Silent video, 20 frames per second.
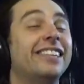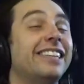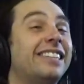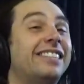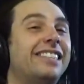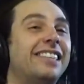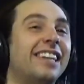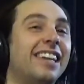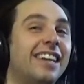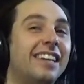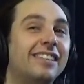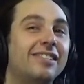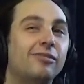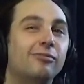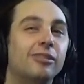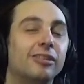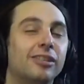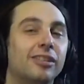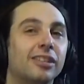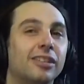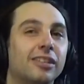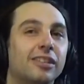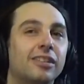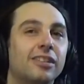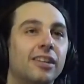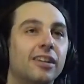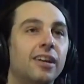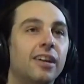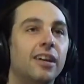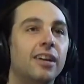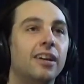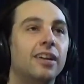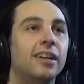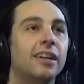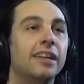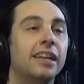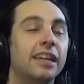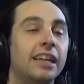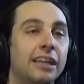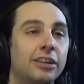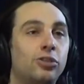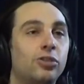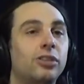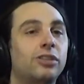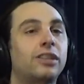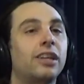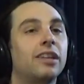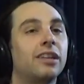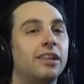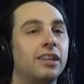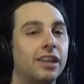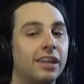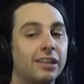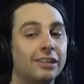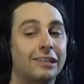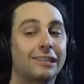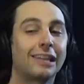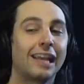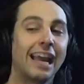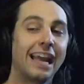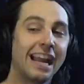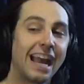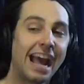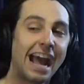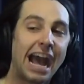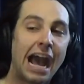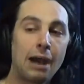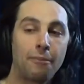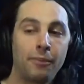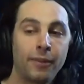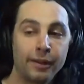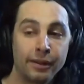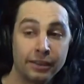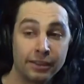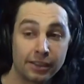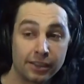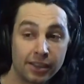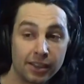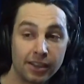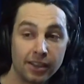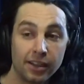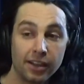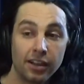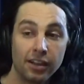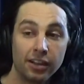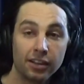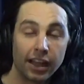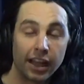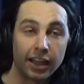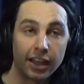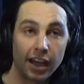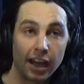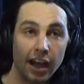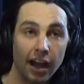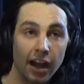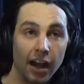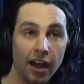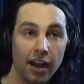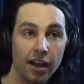dude, it was just an interesting thing. And it happened like